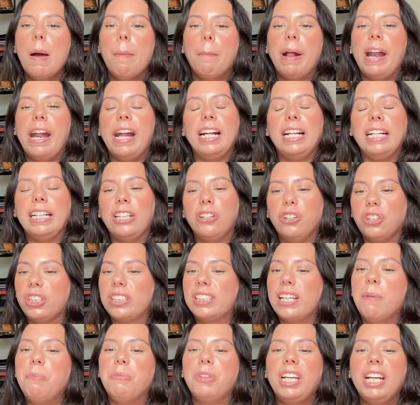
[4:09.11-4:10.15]
But it, there's
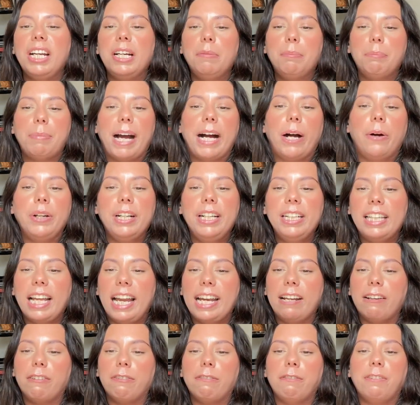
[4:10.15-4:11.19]
something about it
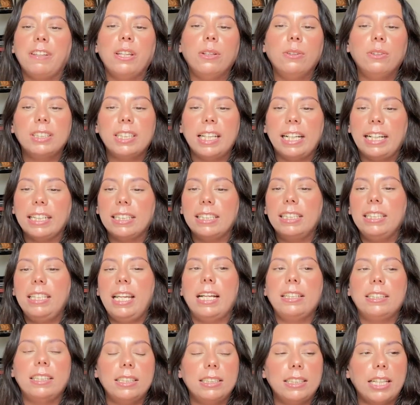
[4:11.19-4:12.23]
that it feels like it's
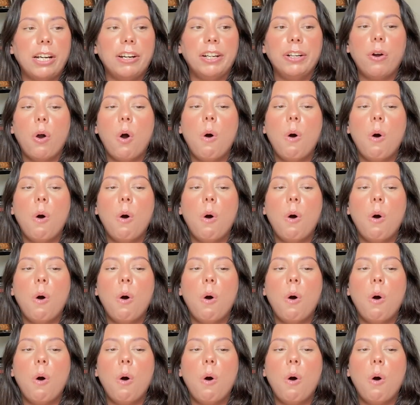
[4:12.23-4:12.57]
necessary,